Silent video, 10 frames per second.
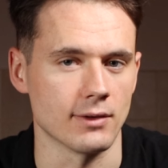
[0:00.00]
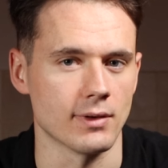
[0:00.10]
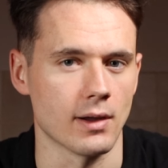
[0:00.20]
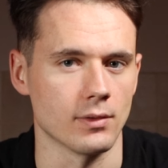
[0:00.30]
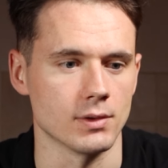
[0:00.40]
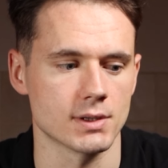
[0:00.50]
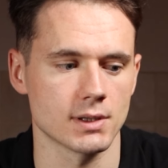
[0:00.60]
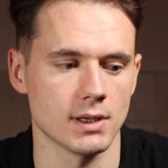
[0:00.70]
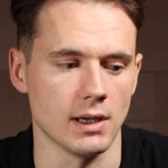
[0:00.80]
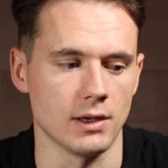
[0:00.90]
around
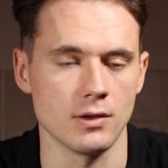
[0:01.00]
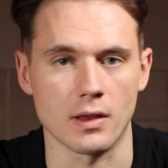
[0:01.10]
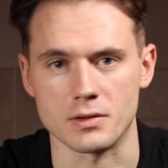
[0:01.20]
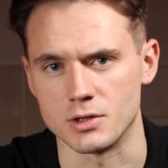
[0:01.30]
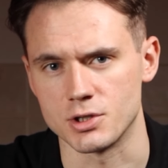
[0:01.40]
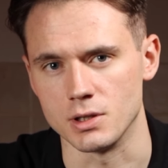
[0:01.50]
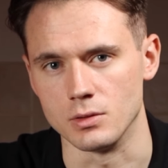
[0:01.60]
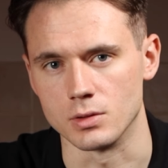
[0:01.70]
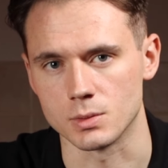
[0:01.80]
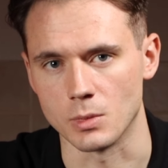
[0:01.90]

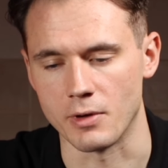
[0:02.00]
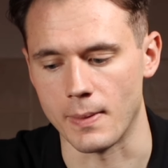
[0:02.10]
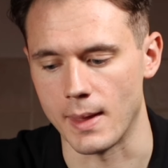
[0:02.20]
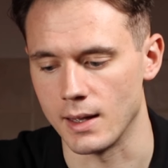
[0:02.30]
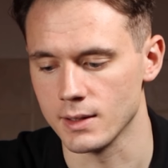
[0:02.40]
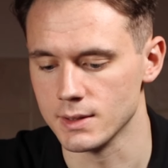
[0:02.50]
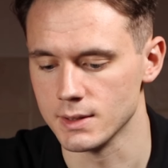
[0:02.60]
2002, somewhere around there,